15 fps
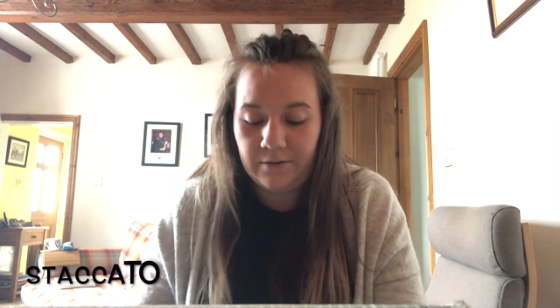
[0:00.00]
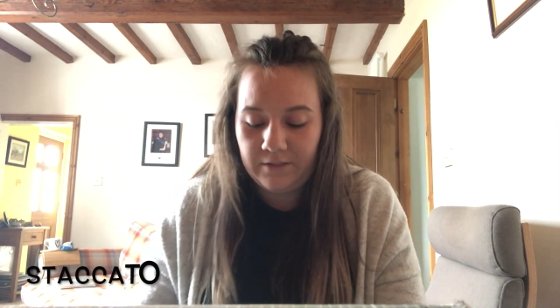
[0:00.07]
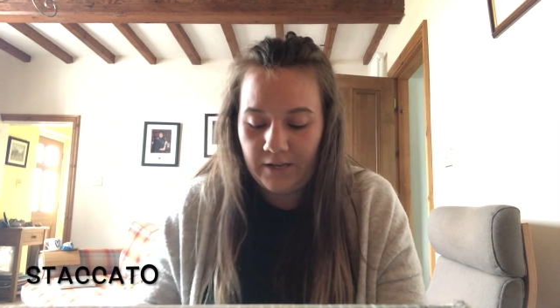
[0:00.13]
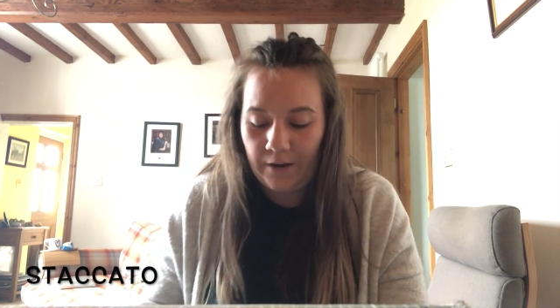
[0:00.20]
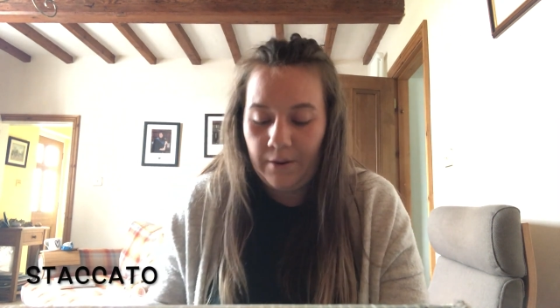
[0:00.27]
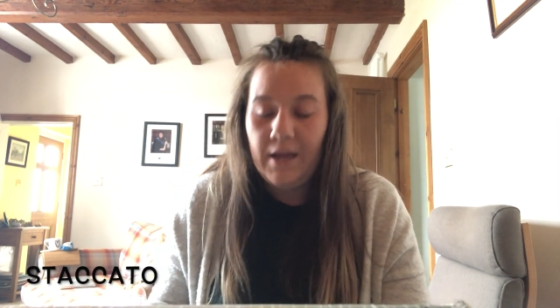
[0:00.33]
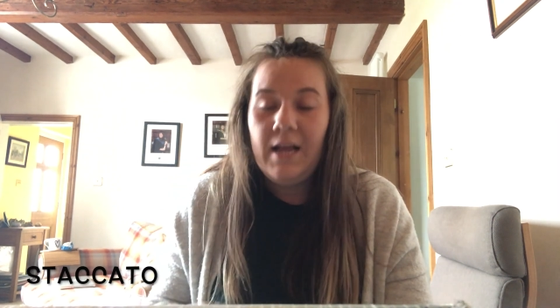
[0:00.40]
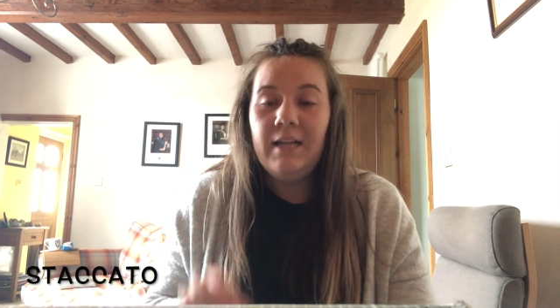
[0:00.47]

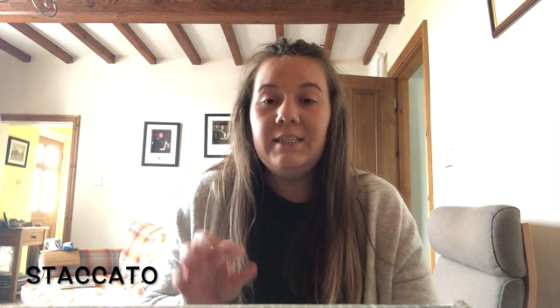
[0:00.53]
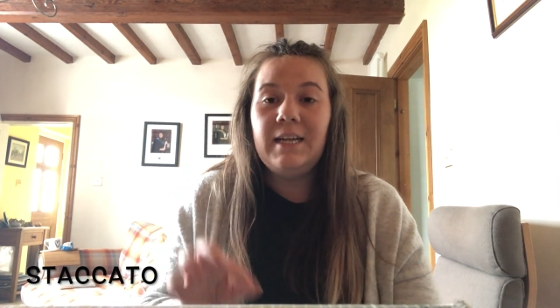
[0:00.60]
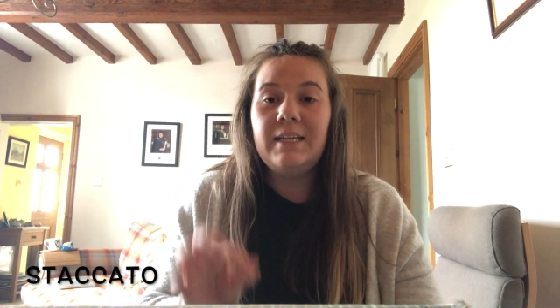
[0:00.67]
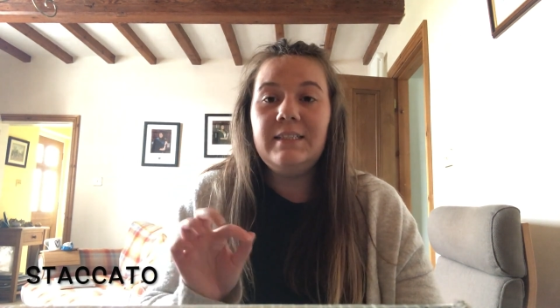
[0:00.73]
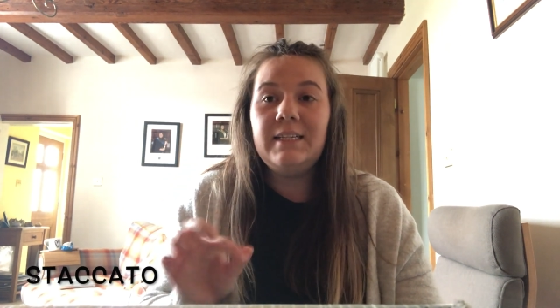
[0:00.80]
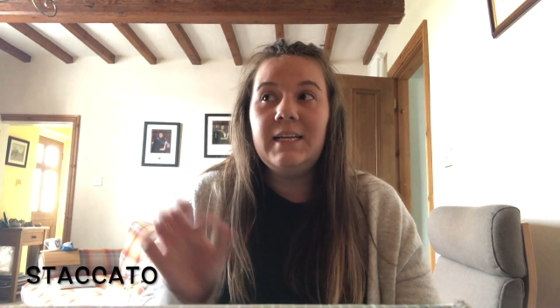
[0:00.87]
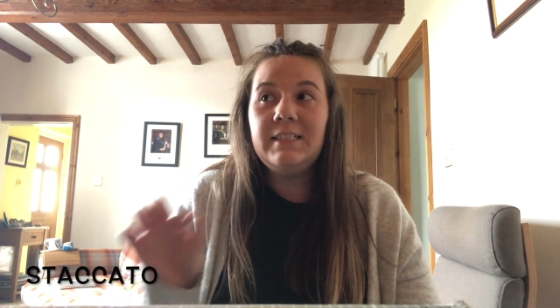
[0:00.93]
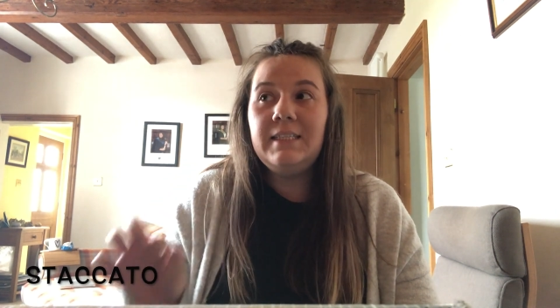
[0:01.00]
So da
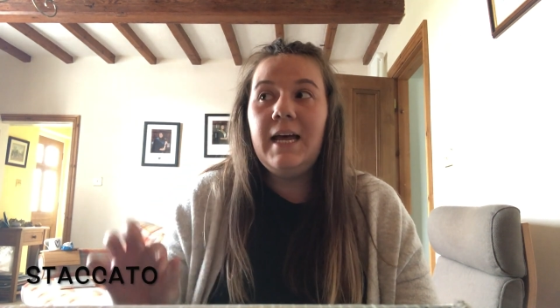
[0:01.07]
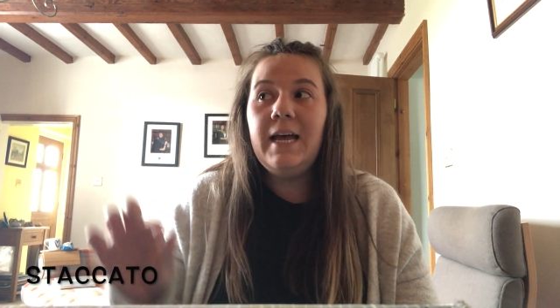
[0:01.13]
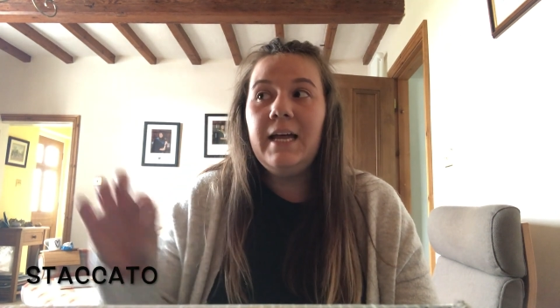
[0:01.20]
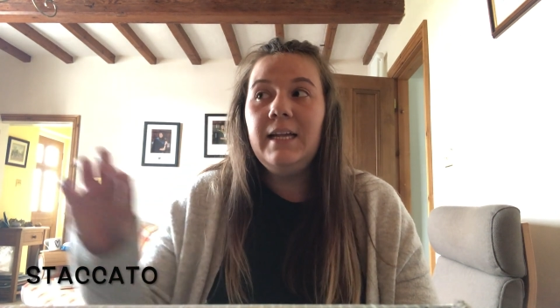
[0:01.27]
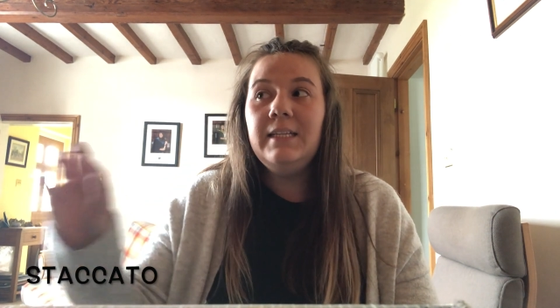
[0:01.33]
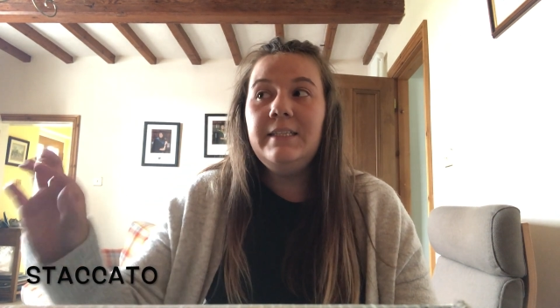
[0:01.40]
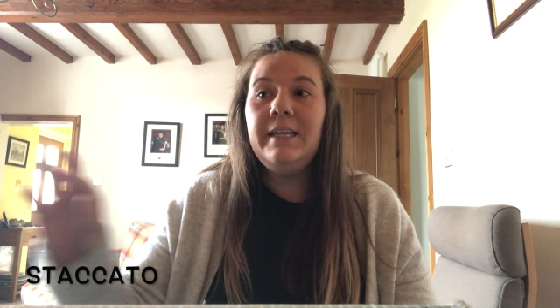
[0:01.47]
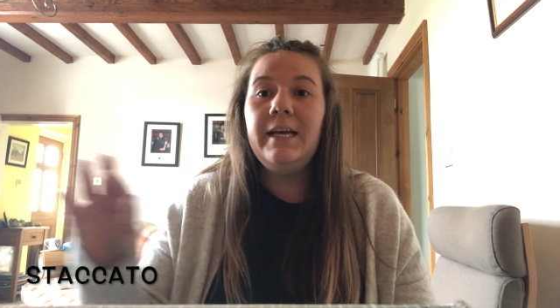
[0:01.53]
da da
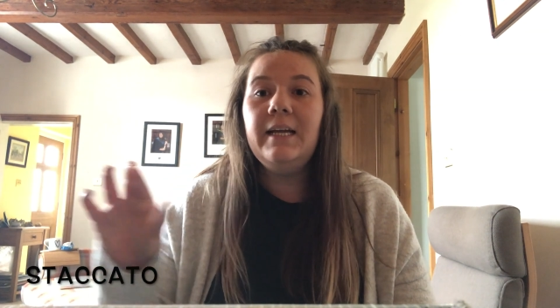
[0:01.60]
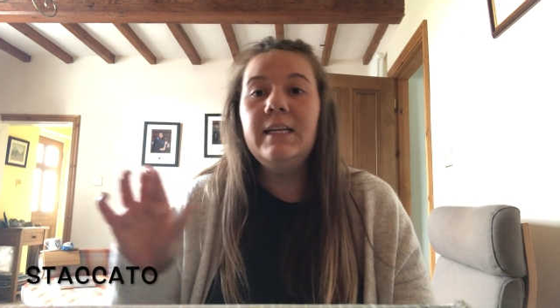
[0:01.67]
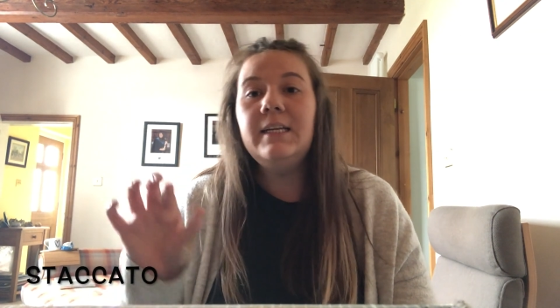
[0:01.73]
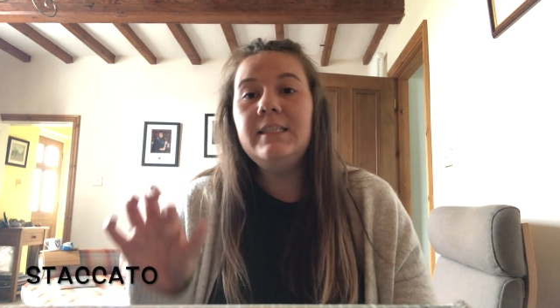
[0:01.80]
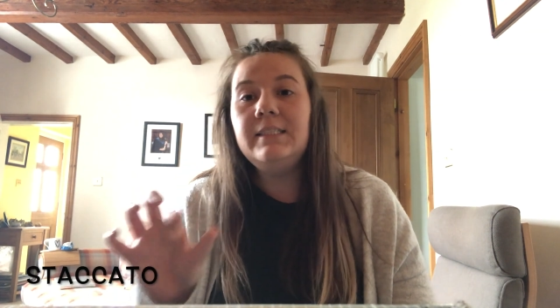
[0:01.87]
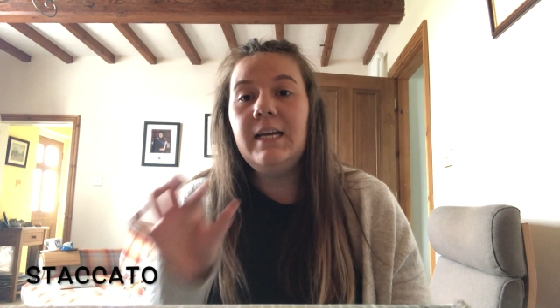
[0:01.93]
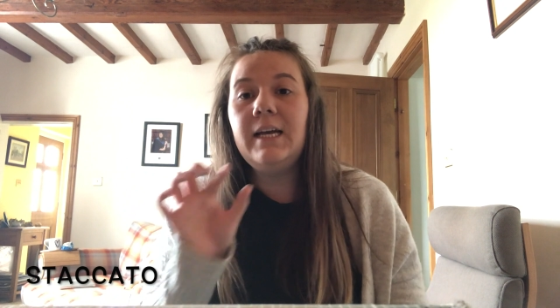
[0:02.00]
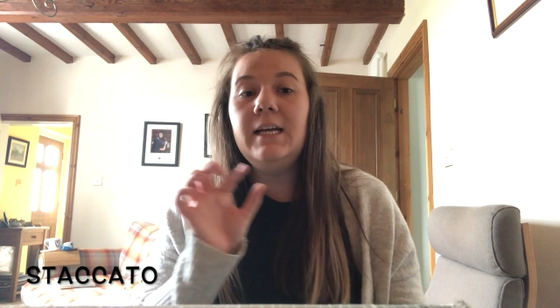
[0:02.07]
da
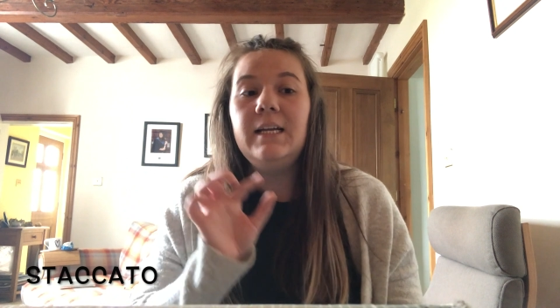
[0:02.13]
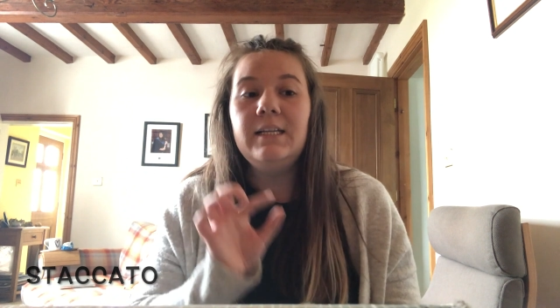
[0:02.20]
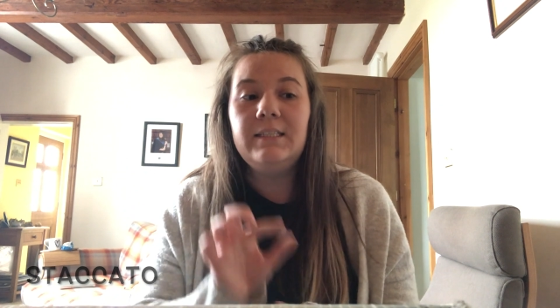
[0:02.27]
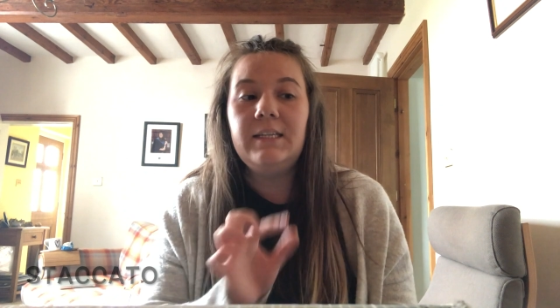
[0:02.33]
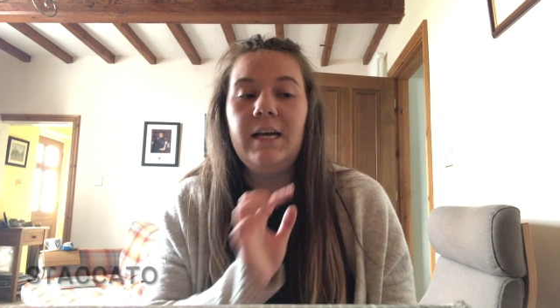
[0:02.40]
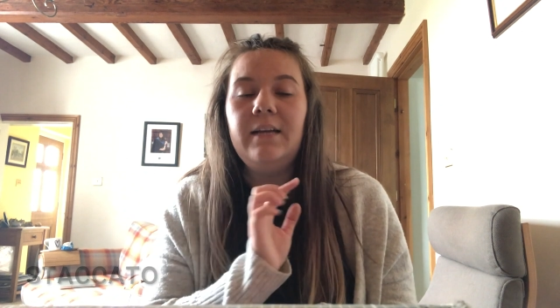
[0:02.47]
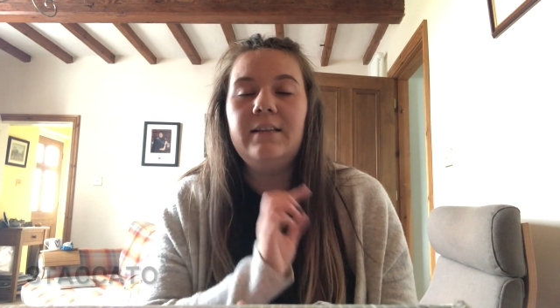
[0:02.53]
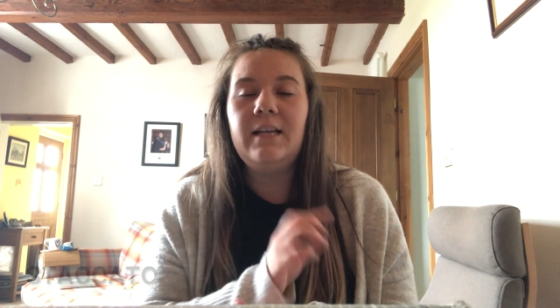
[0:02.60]
da da.